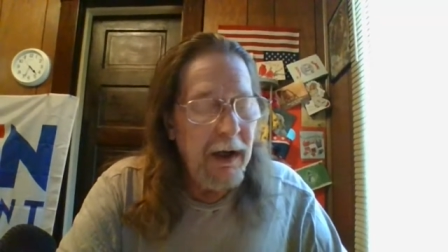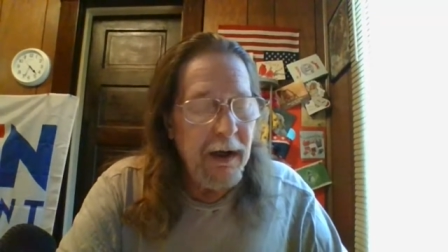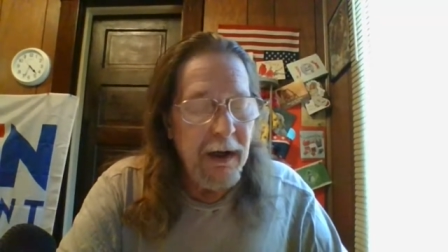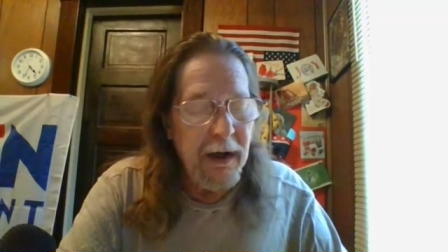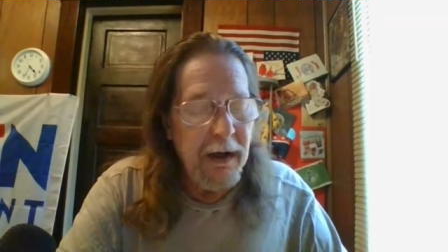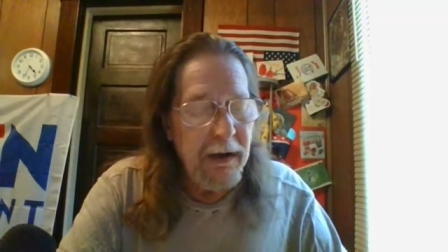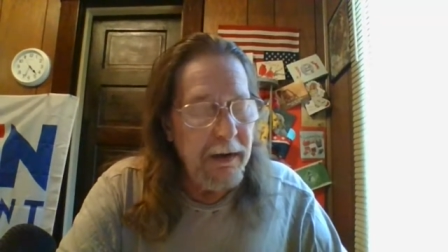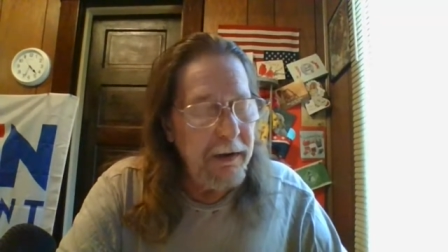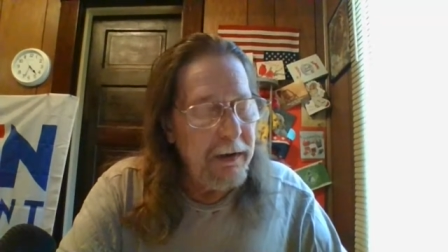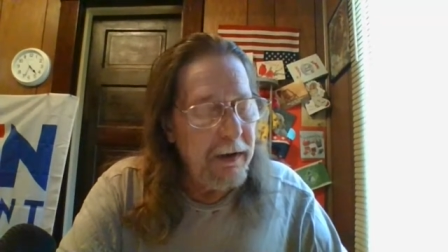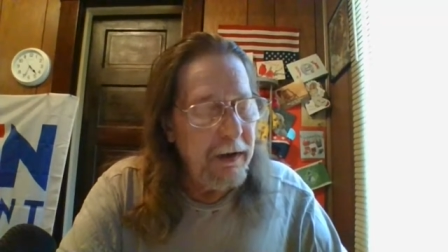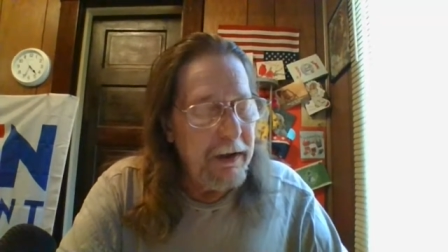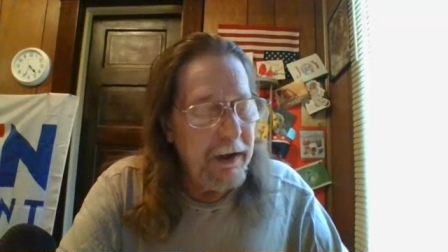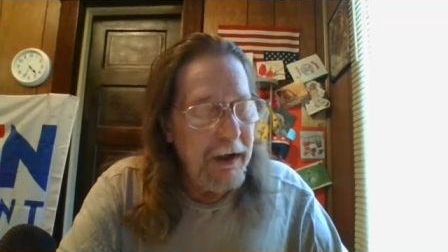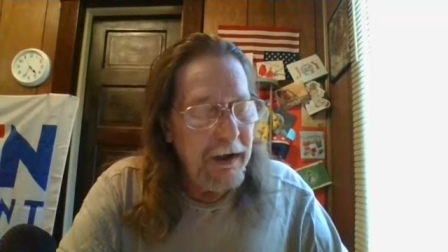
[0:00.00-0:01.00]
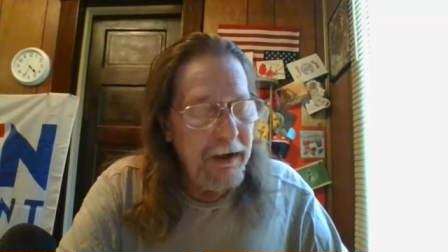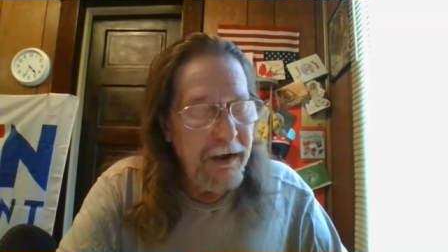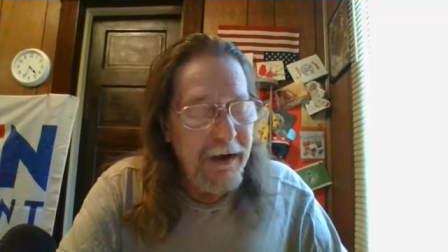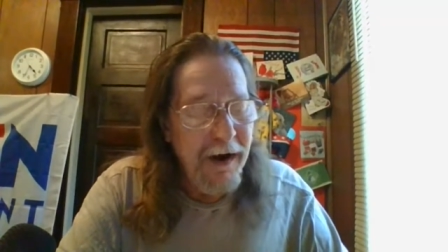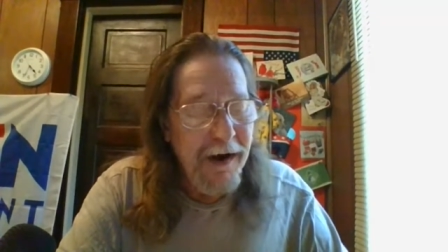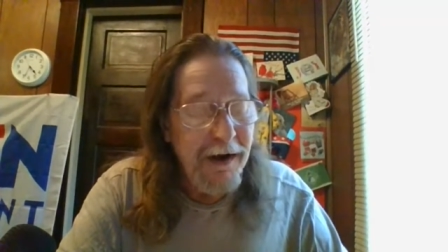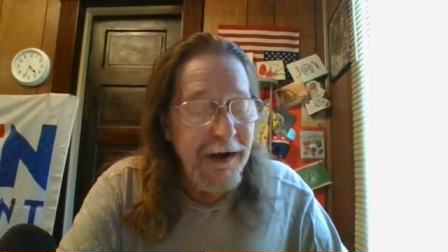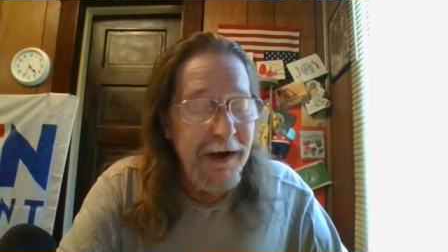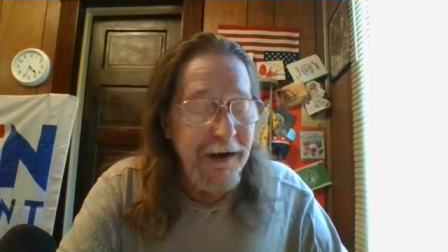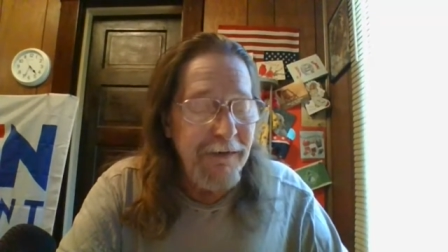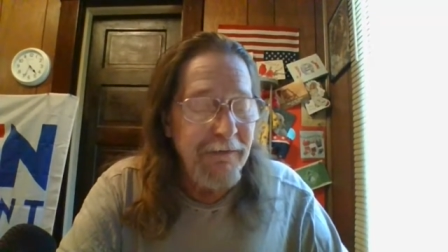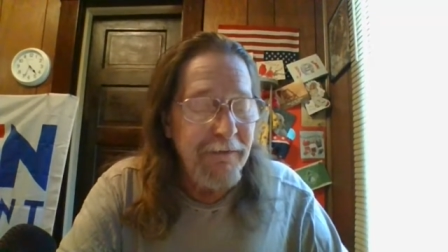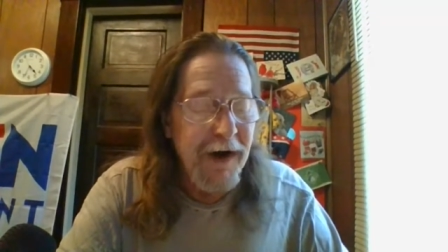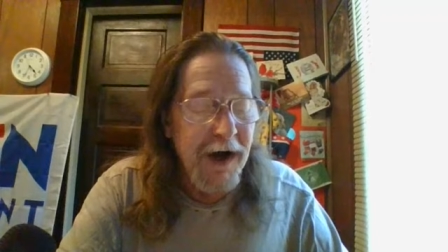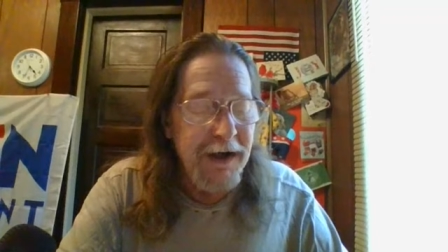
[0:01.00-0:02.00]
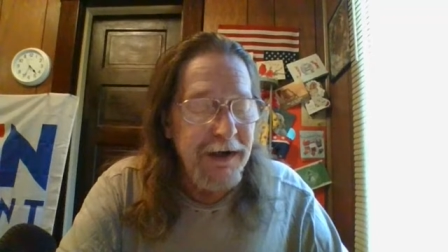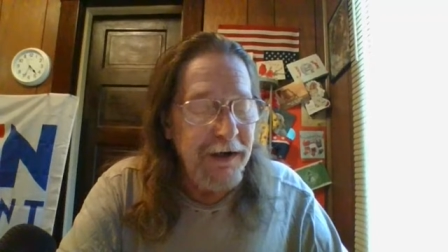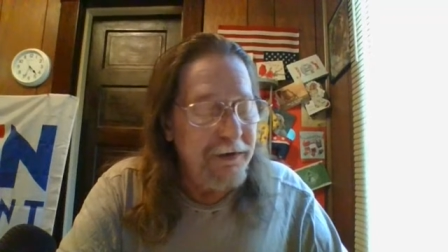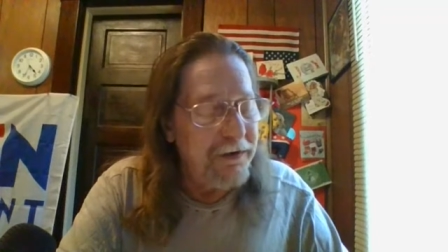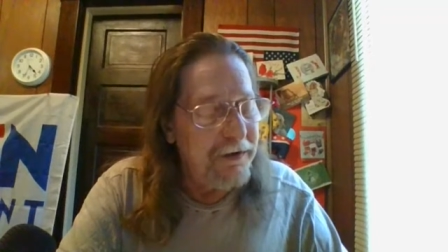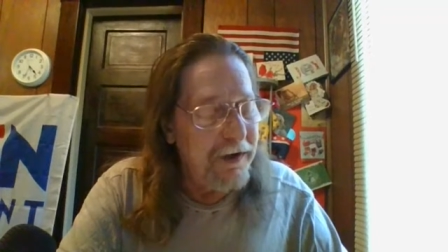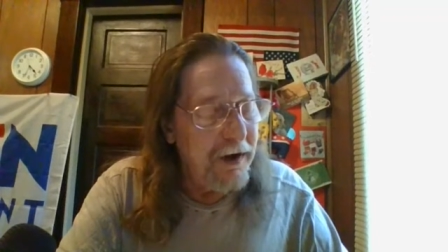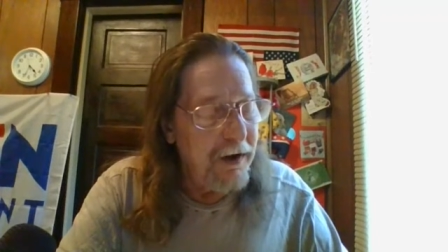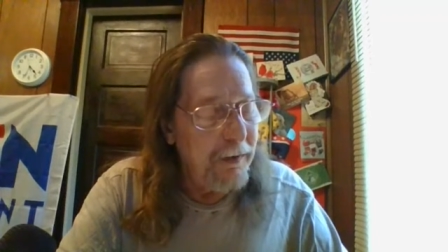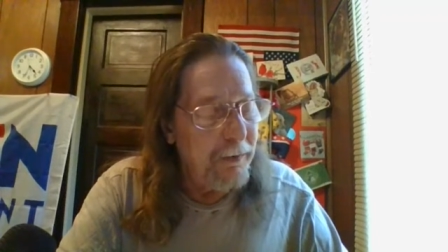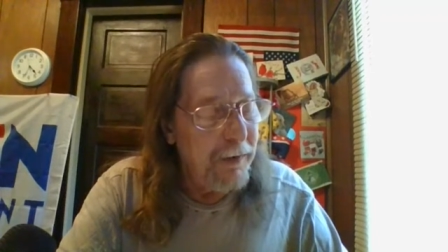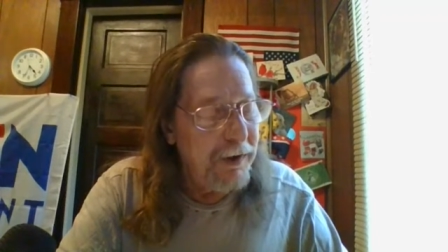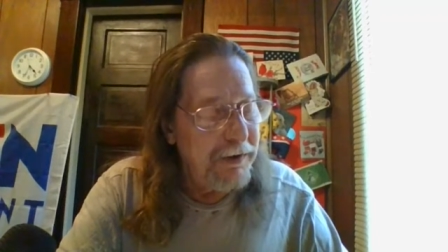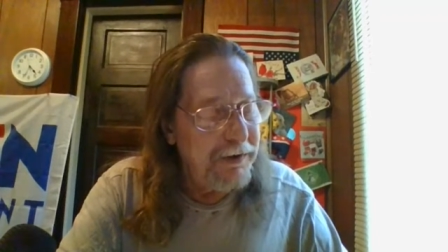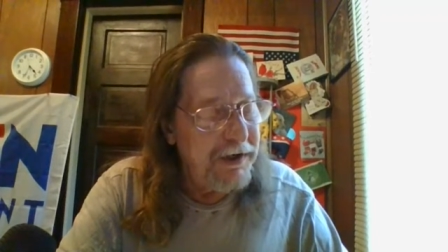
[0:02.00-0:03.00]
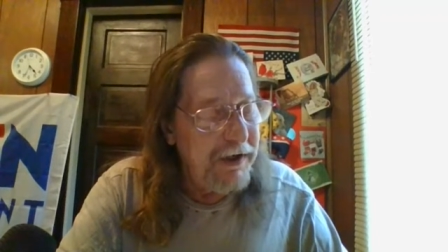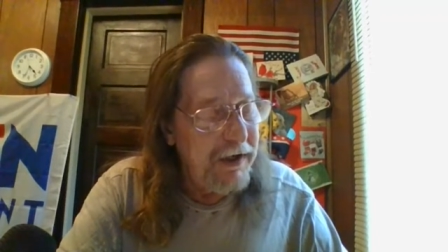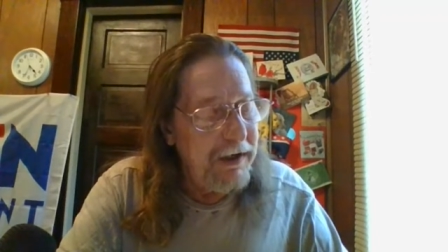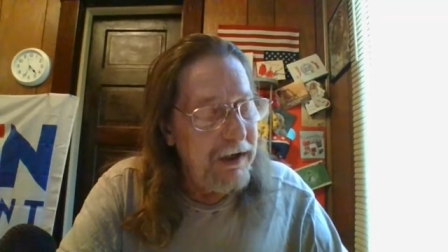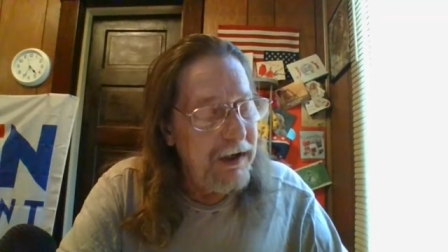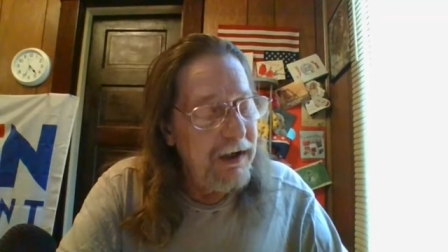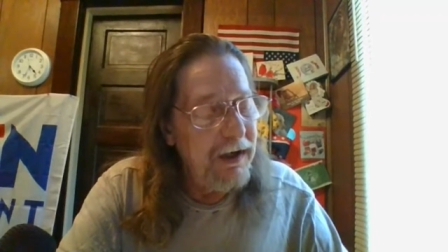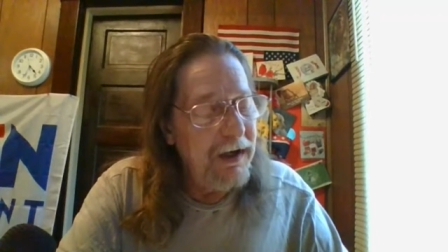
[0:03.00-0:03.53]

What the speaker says: Uh, Donnie invited Scaramucci,